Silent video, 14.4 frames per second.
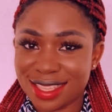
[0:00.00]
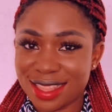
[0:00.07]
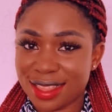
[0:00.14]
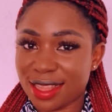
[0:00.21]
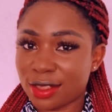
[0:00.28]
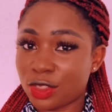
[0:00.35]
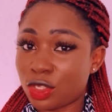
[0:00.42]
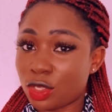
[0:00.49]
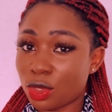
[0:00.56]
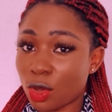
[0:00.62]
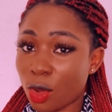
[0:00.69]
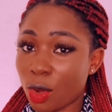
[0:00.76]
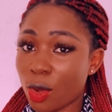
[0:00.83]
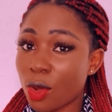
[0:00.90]
That's
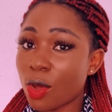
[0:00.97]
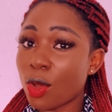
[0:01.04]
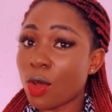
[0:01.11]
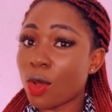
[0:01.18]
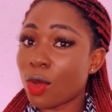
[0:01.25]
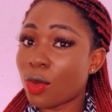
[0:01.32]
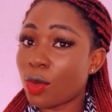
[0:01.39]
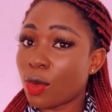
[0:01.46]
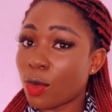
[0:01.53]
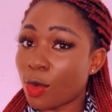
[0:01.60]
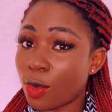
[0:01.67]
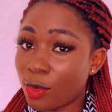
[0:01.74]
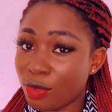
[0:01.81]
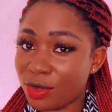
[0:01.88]
your
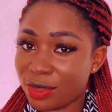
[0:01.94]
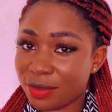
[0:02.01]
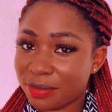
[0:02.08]
obi.